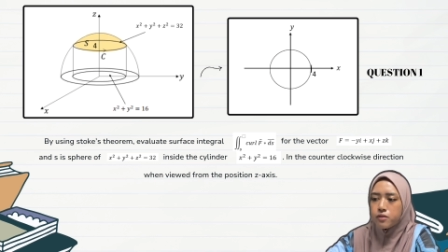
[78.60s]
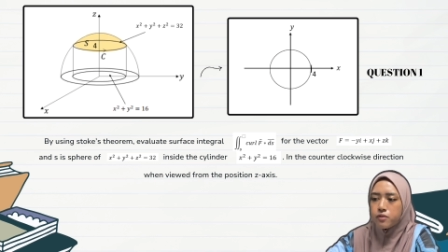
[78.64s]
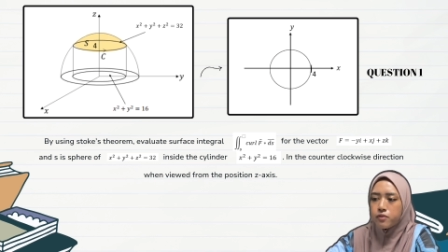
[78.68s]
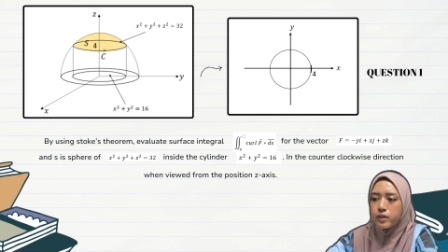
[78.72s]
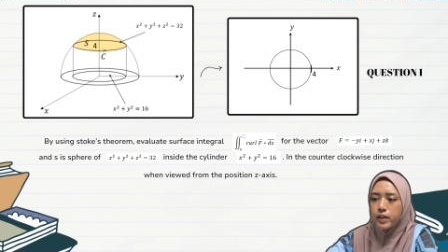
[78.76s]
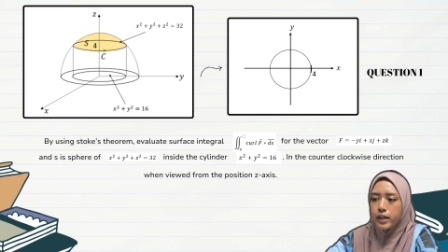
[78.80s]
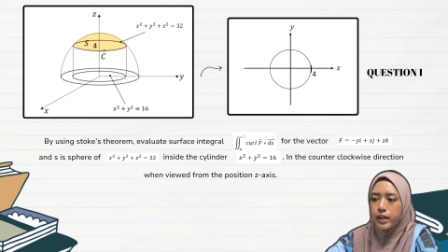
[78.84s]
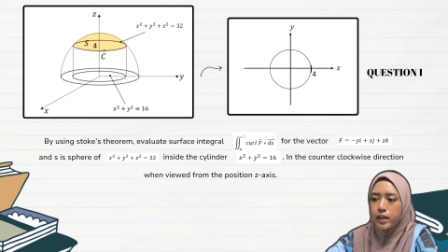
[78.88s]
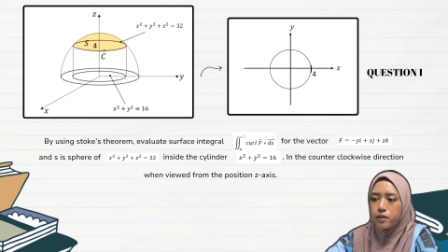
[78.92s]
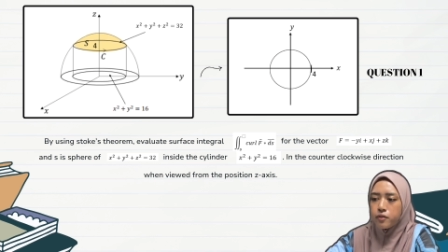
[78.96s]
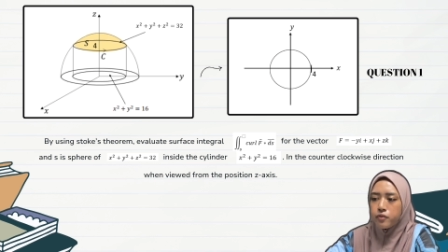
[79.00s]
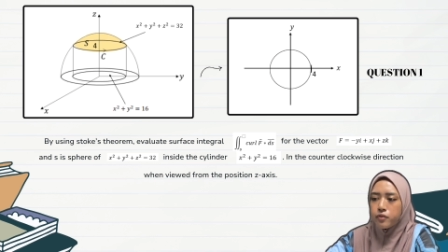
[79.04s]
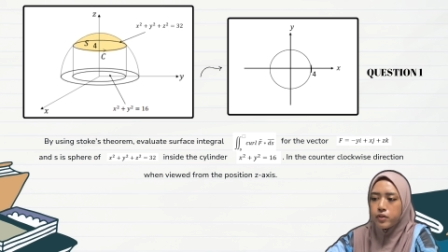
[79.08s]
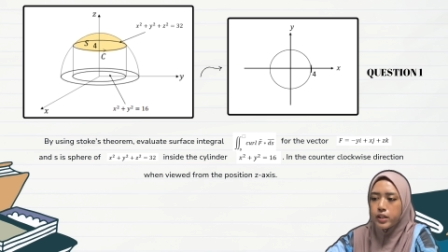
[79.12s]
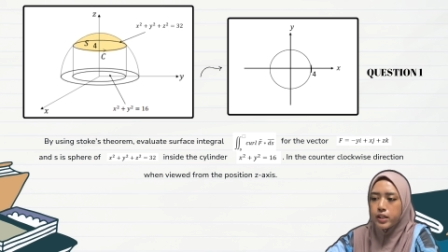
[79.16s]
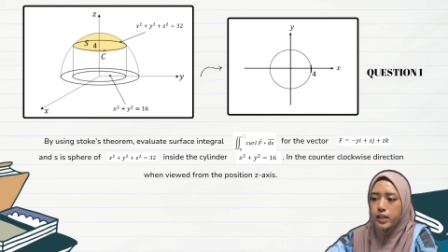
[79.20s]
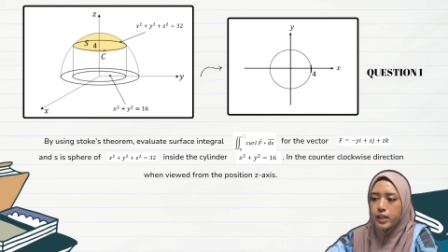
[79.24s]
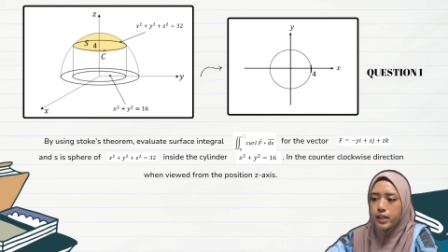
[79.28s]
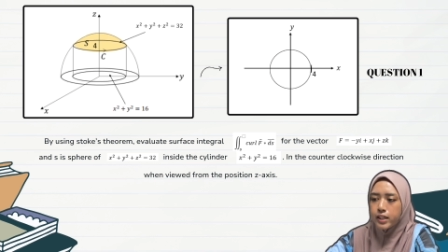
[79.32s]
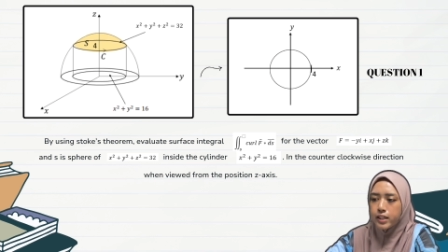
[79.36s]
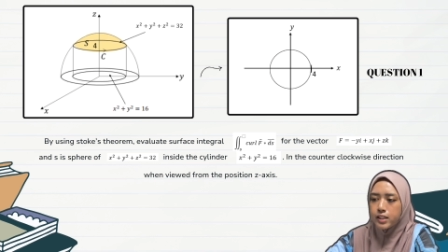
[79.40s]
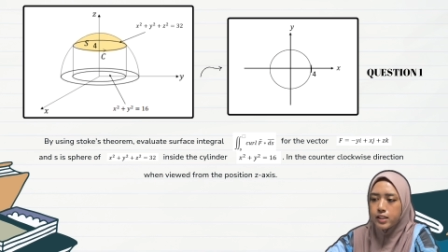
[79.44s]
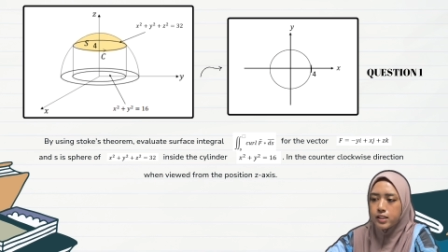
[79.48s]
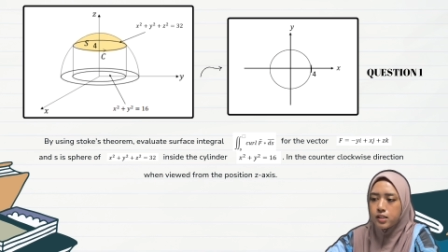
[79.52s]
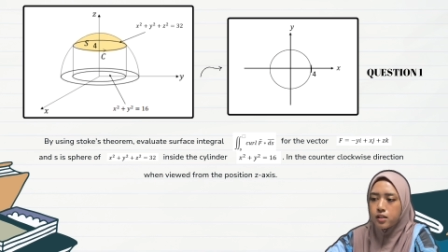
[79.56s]
evaluate
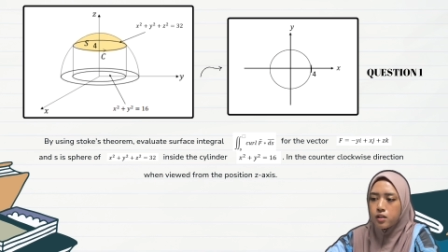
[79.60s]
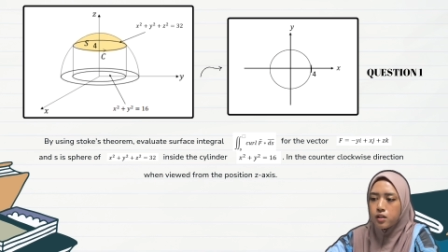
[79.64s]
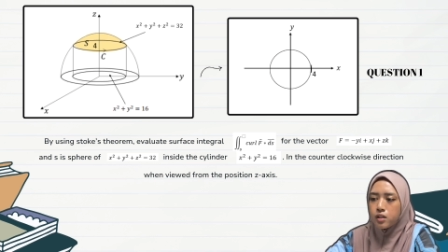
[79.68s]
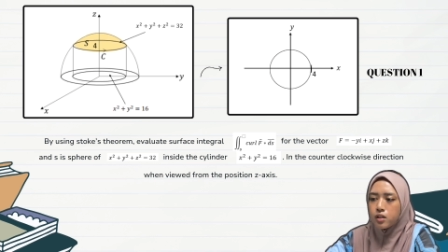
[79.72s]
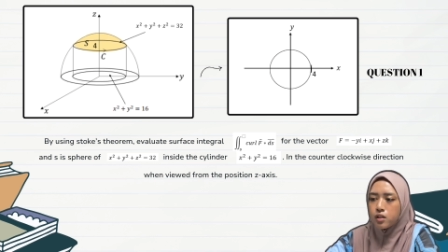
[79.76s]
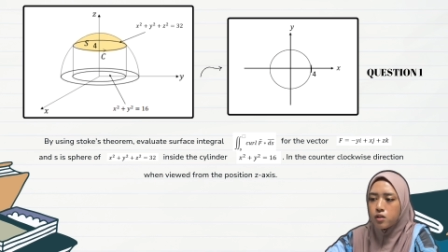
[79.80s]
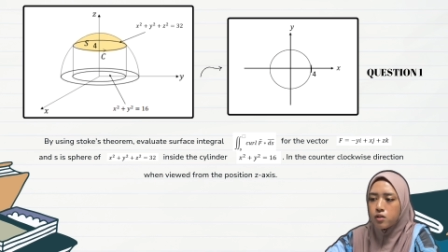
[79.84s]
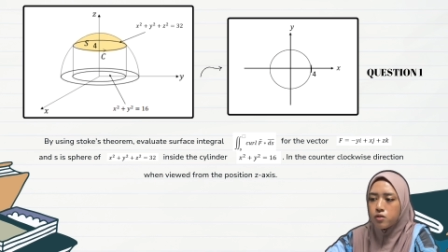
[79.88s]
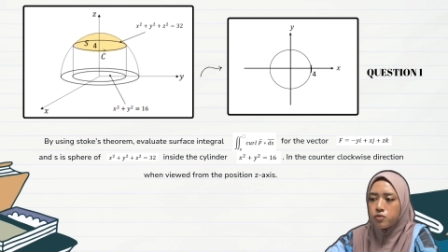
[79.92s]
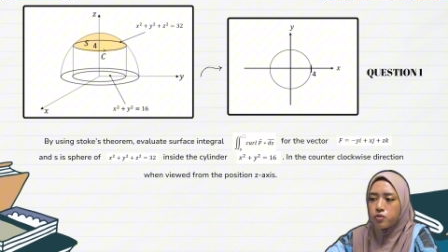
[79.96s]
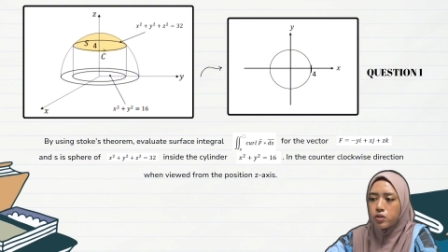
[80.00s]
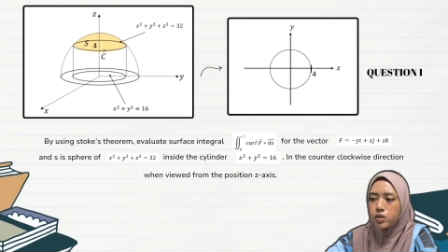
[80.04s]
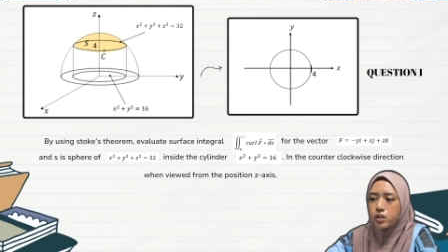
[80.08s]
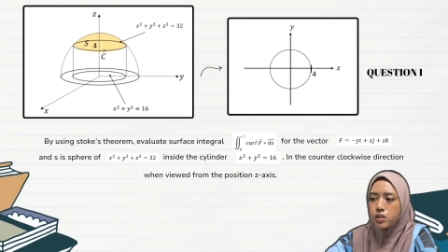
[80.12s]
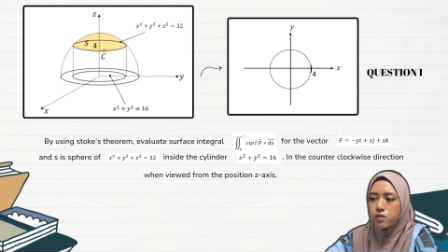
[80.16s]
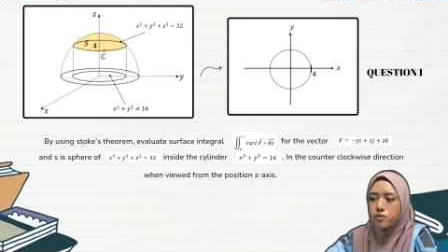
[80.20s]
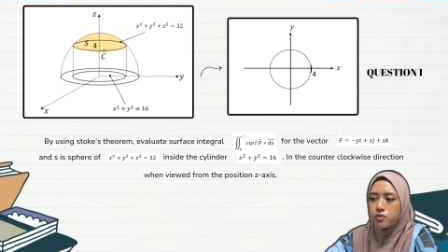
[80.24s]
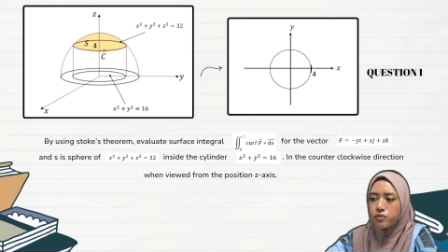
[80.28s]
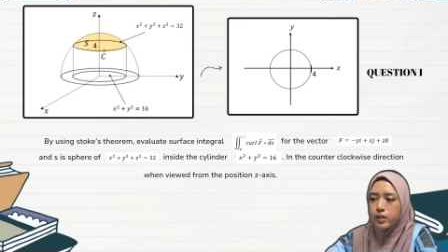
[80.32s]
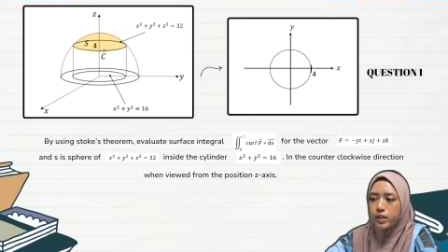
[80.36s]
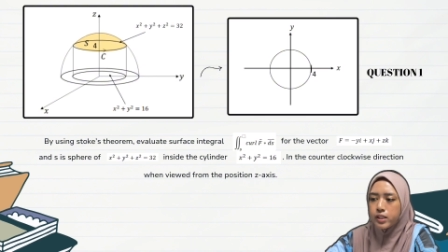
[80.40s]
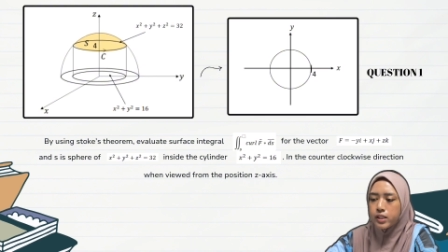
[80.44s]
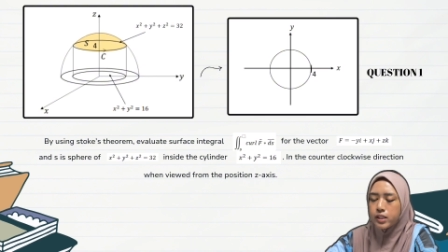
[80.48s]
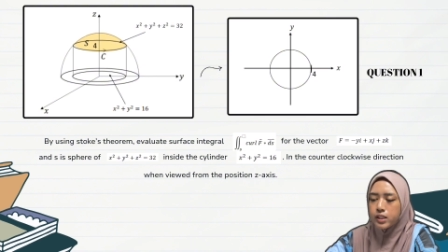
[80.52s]
surface integral double